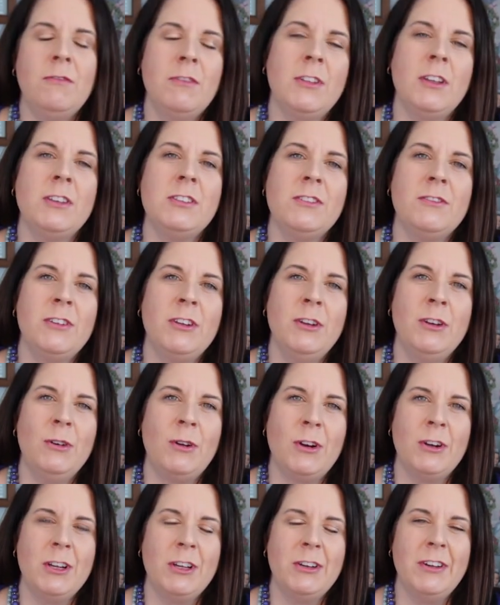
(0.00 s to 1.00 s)
For those of you who
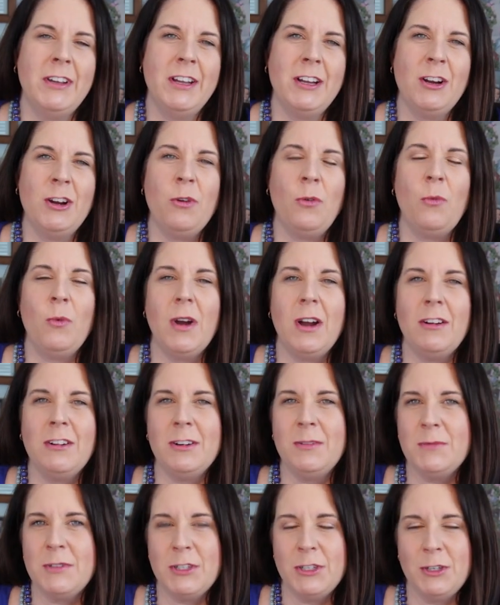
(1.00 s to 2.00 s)
are new here,
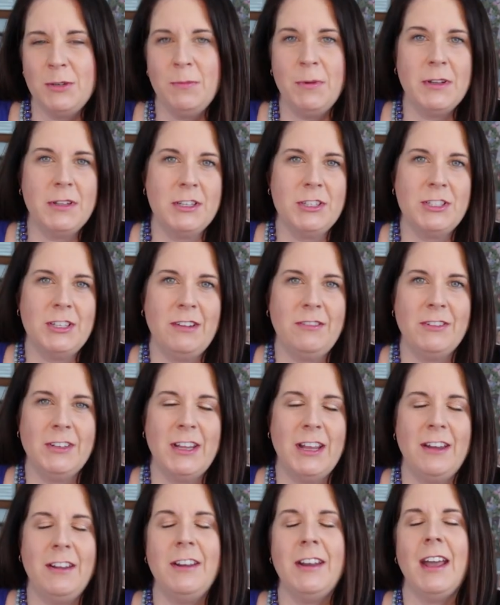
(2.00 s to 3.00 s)
welcome to Put the Shovel
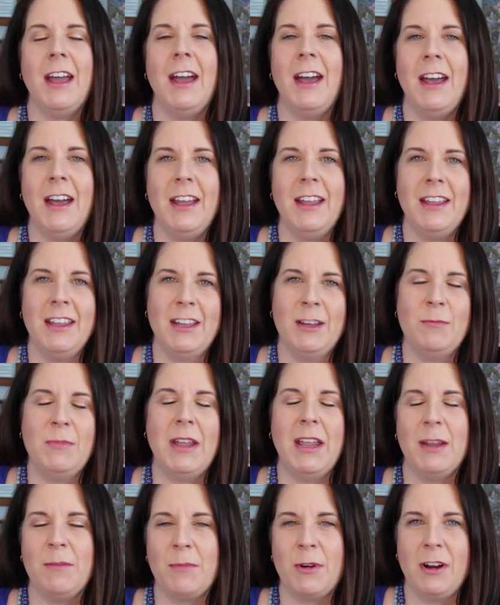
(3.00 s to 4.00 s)
Down. I
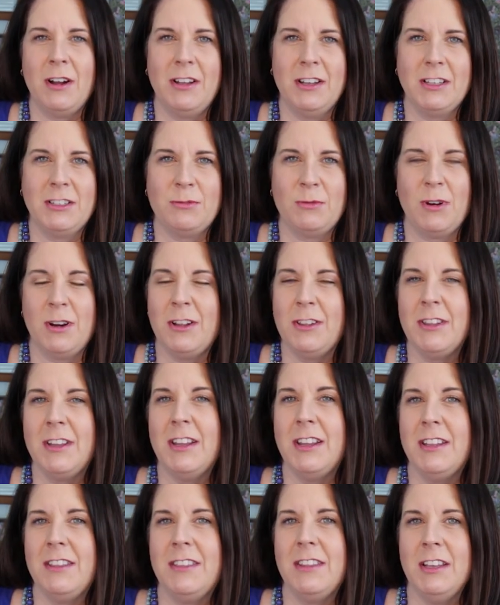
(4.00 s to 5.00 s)
am Amber Hollingsworth,
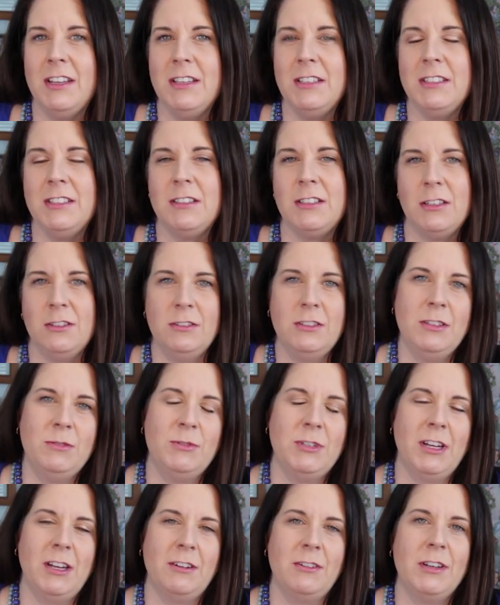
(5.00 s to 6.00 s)
and this
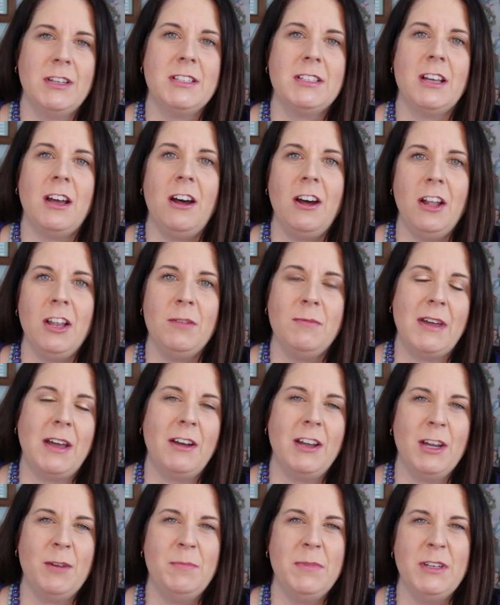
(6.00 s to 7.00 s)
YouTube channel is all
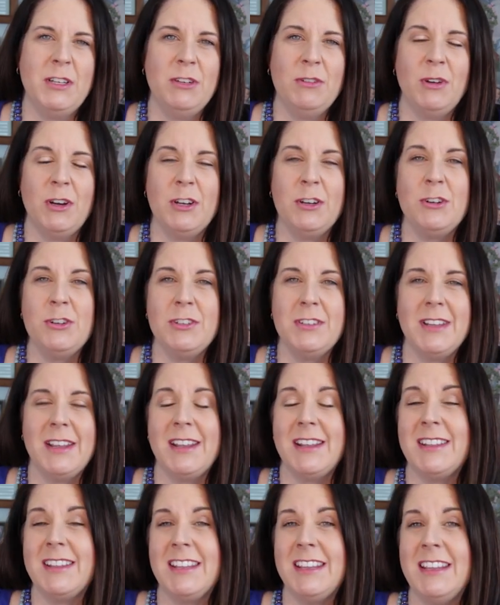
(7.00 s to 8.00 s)
about helping you
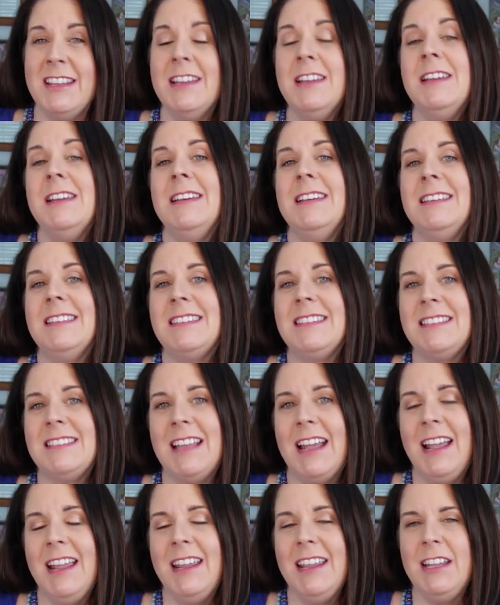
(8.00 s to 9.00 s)
understand the
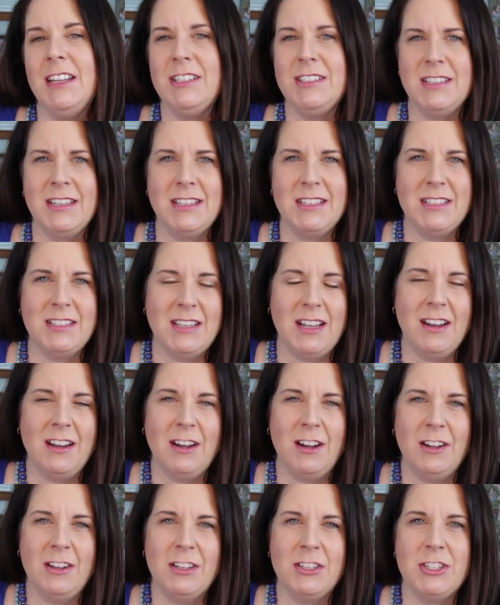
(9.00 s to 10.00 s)
science and
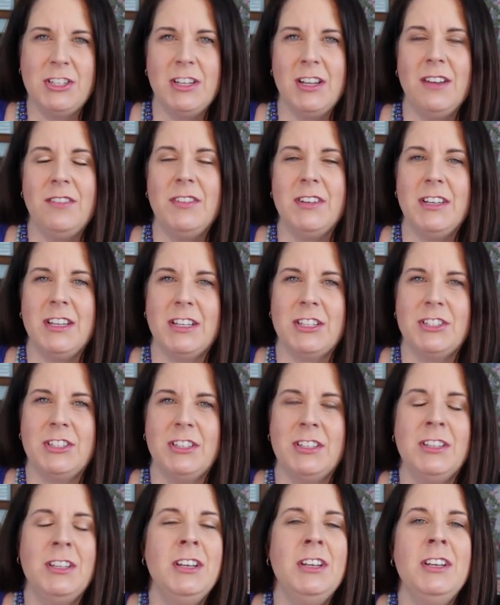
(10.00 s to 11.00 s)
psychology of
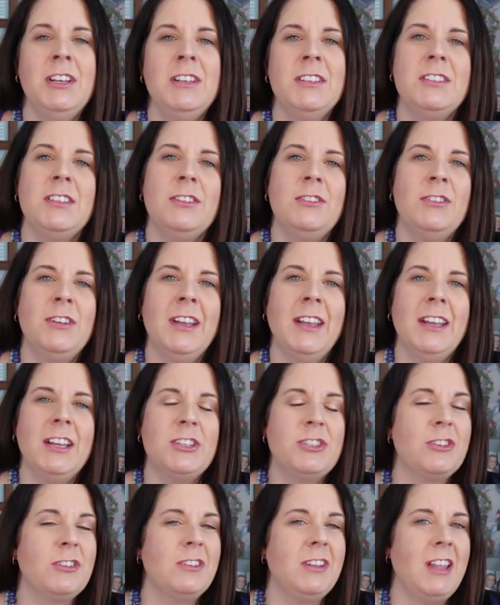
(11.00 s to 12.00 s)
addiction so you can
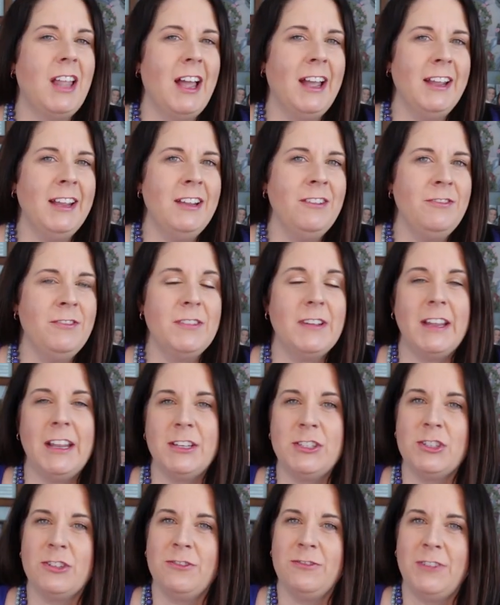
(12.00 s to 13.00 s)
get your life
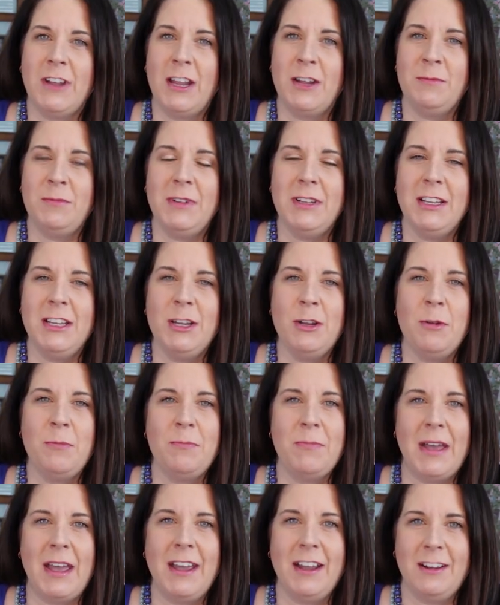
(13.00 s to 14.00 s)
and your family
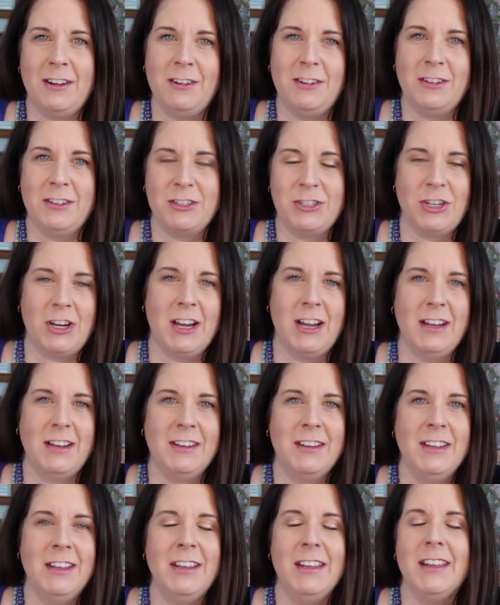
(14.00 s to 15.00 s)
back on
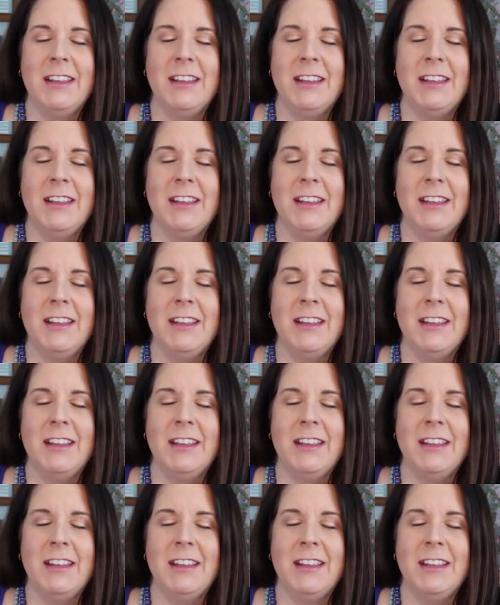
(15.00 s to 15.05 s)
track.